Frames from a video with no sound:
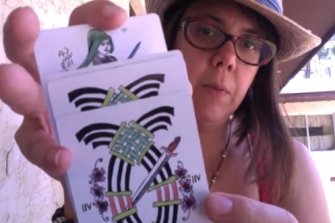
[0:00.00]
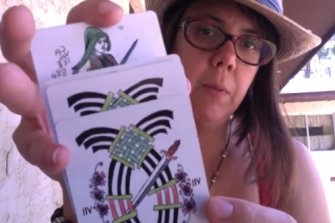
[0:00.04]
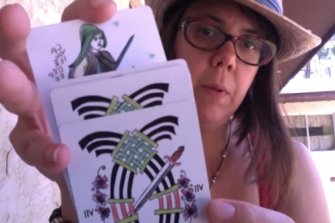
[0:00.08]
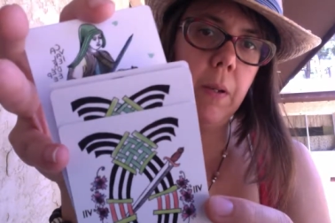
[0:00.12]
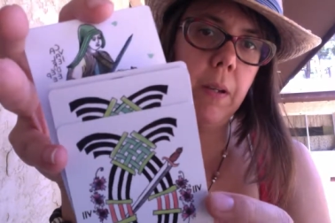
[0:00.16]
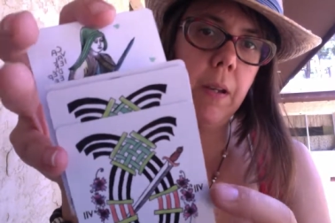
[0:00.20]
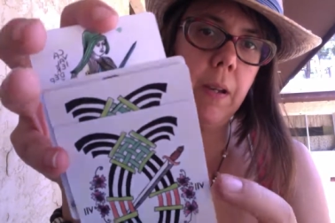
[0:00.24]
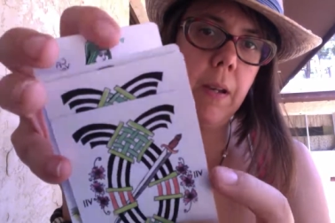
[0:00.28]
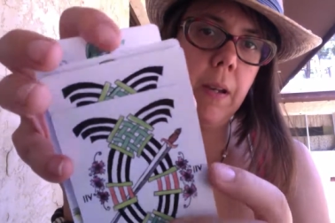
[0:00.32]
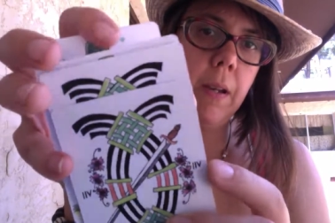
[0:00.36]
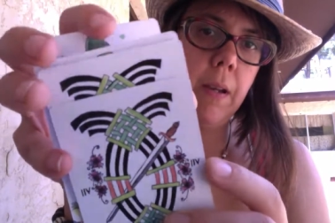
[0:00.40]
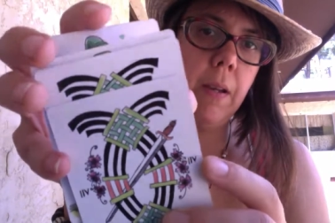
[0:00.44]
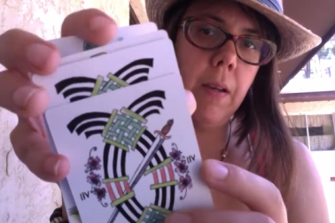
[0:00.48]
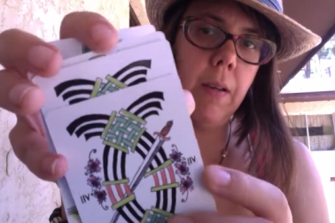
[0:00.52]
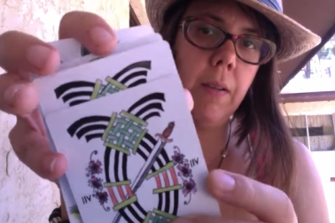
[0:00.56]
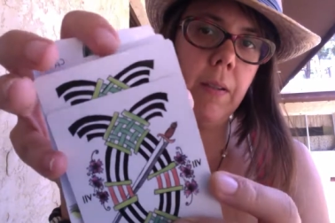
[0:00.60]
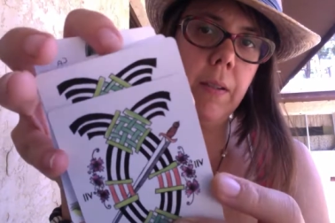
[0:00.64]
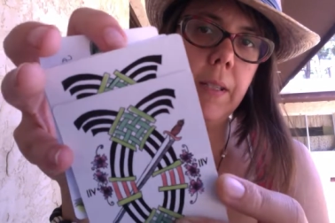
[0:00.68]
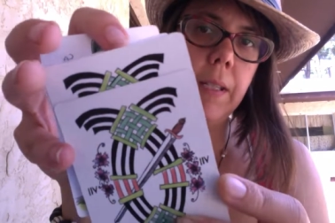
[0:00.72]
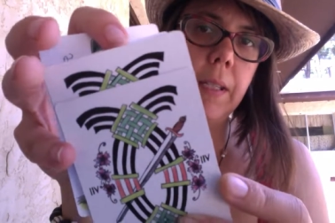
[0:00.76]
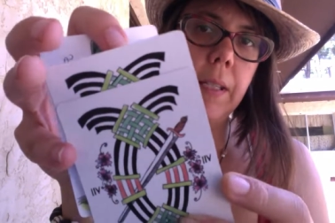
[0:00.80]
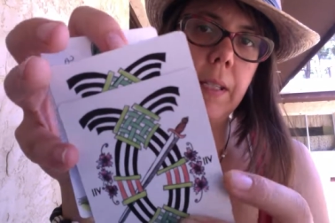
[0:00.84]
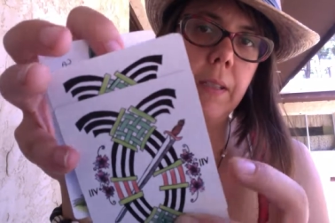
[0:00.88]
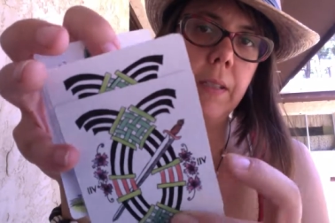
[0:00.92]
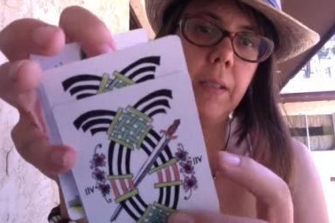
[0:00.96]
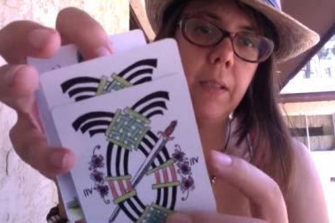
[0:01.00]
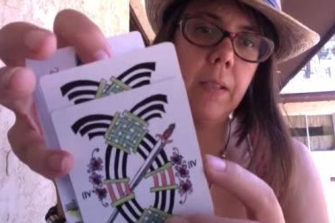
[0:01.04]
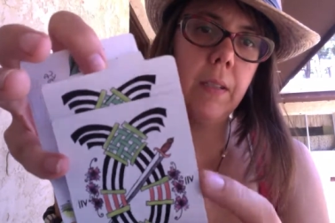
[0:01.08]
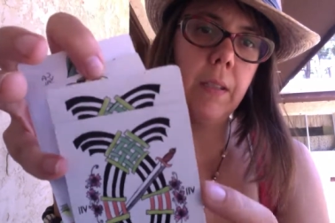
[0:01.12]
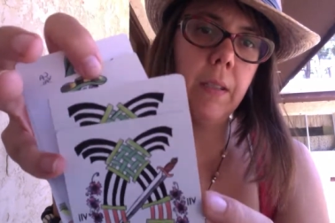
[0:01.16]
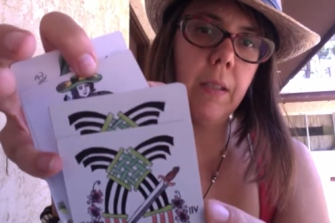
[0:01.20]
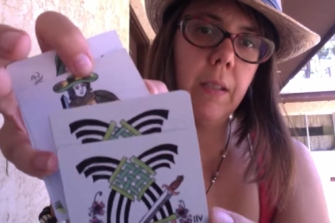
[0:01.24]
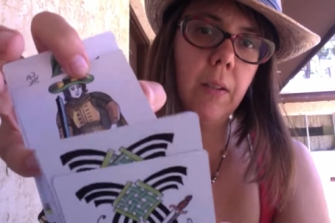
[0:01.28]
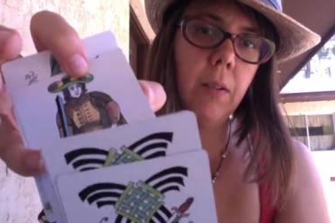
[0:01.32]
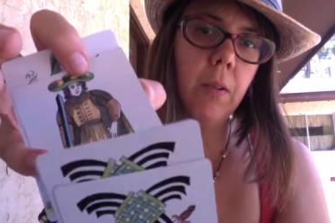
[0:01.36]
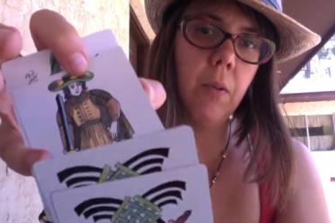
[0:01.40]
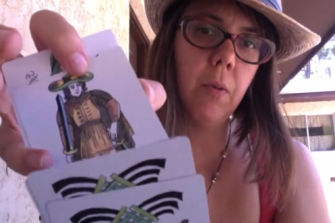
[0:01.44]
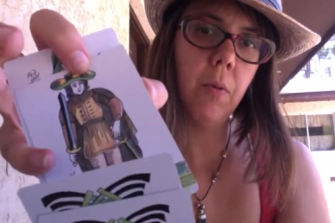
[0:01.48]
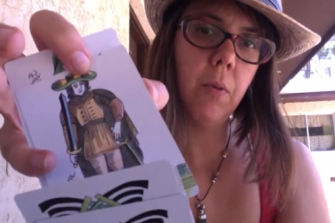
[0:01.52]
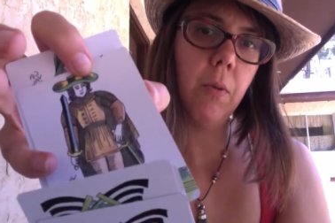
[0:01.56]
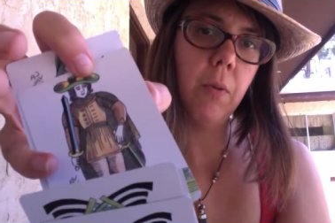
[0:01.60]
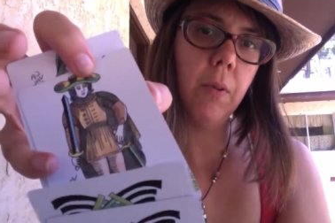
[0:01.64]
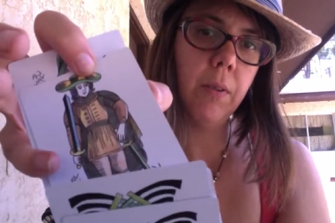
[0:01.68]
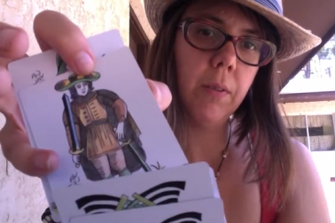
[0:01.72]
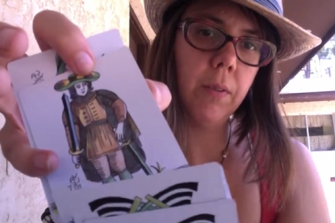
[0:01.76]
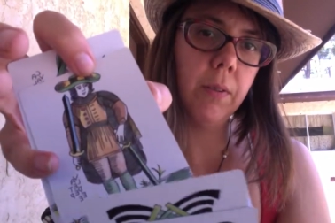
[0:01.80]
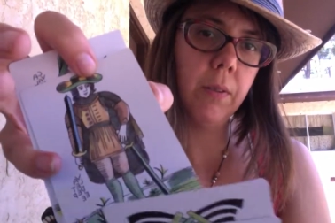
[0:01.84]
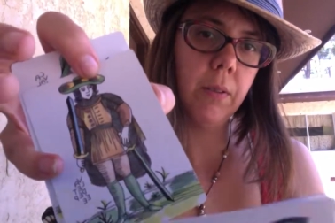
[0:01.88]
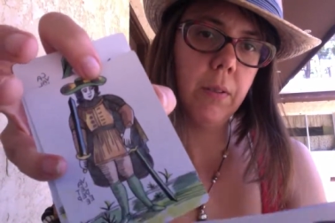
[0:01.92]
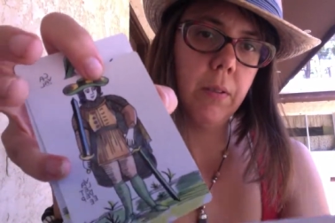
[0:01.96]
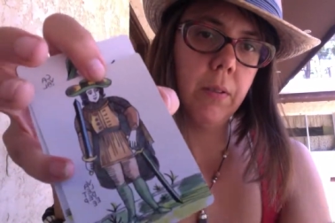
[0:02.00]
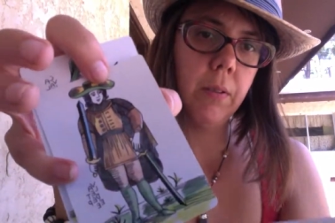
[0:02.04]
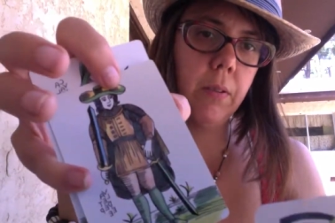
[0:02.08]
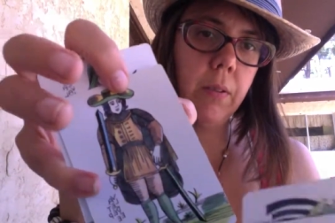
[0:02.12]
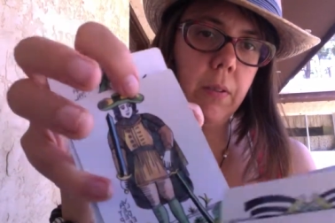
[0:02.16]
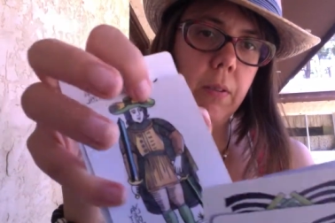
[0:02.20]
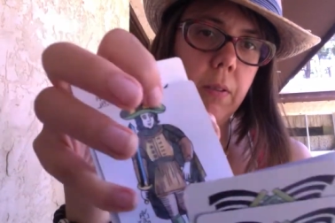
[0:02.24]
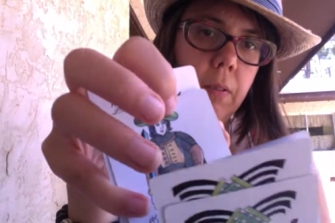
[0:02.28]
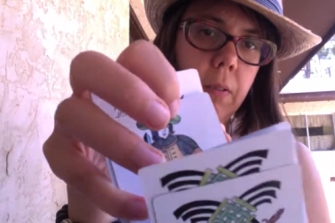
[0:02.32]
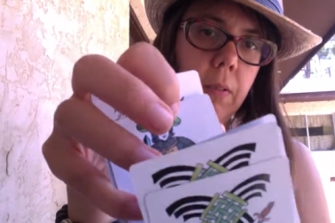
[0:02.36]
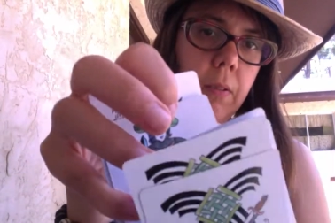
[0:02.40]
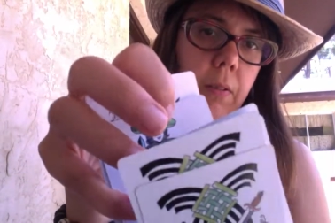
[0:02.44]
well, get to the quartz.